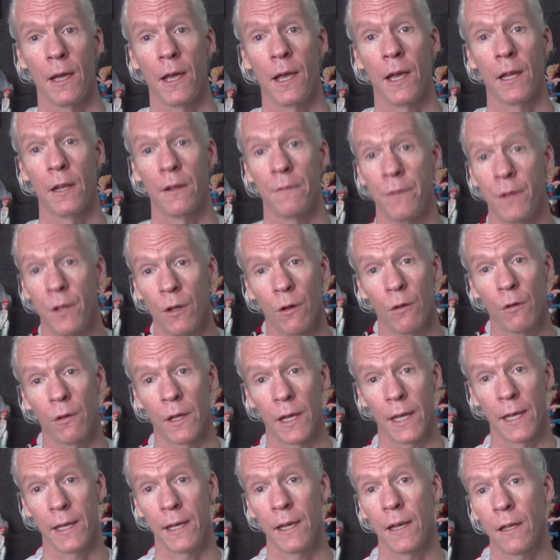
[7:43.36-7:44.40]
And if you don't
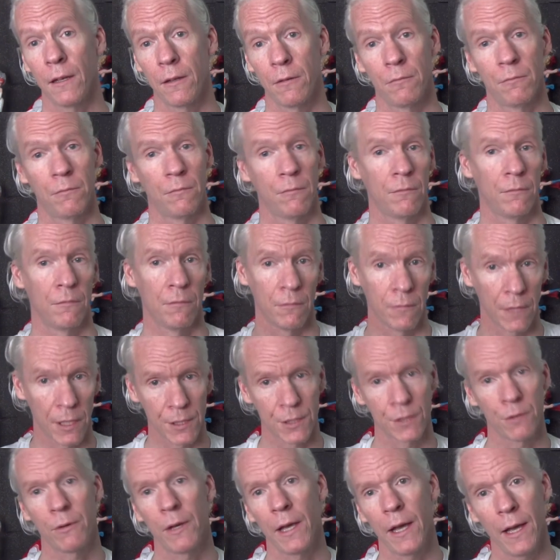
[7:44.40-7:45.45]
like it,
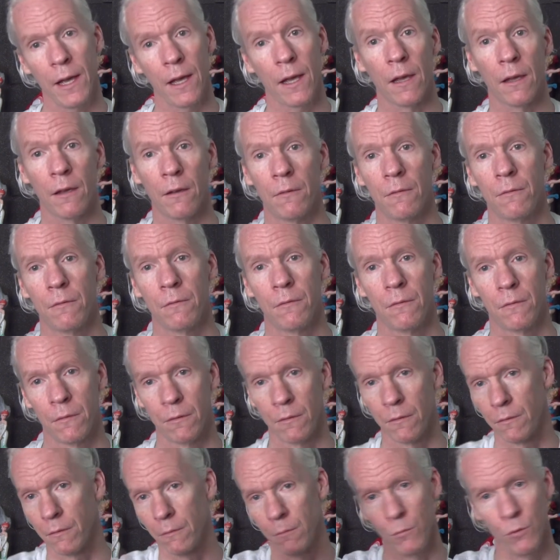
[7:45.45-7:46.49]
that's okay.
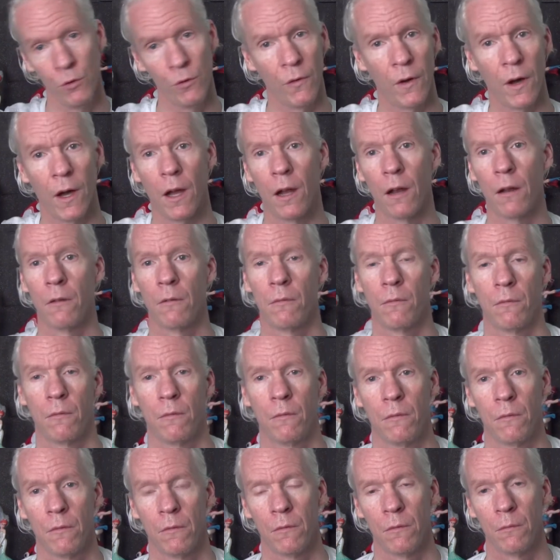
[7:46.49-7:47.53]
Move on.
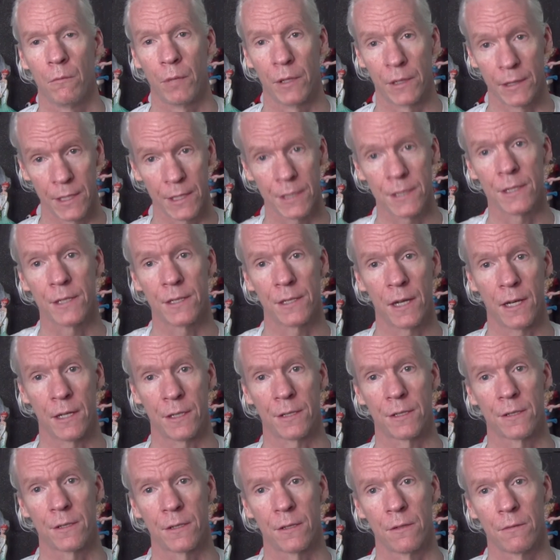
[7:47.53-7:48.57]
But this is
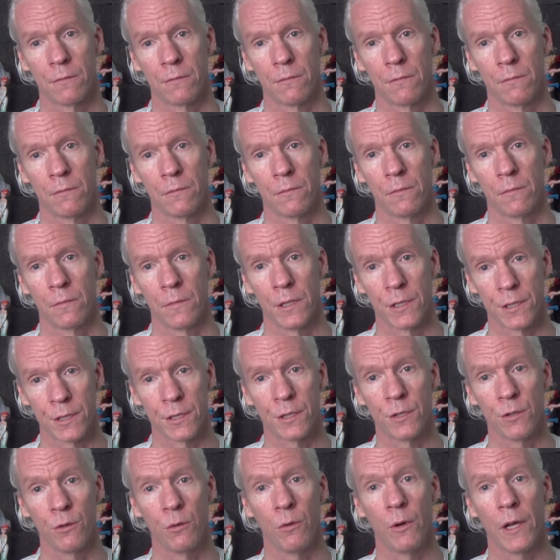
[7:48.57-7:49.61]
us. This
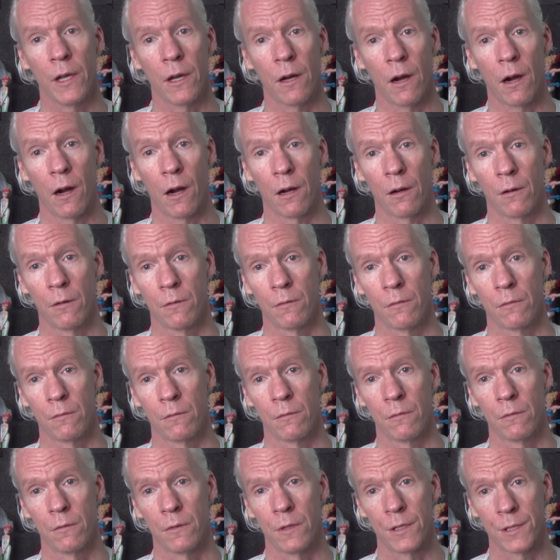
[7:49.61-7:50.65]
is who we are.
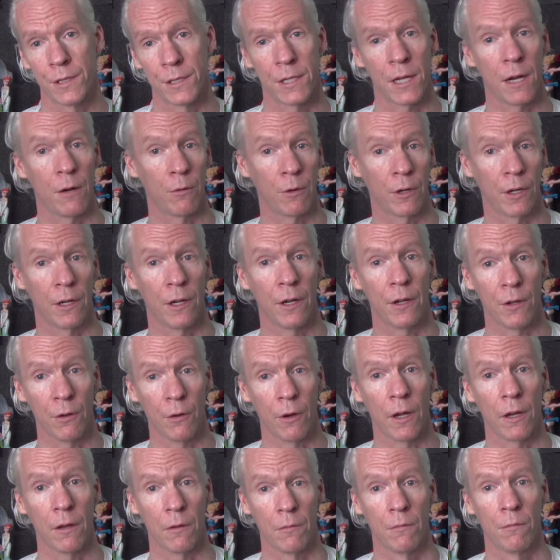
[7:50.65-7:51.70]
This is how we're going to do
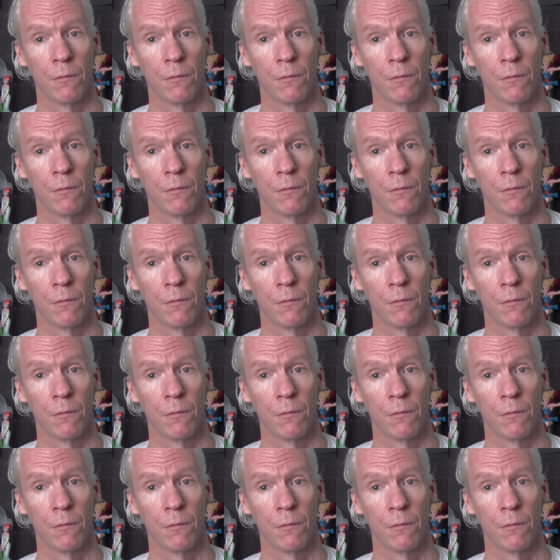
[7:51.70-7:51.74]
it.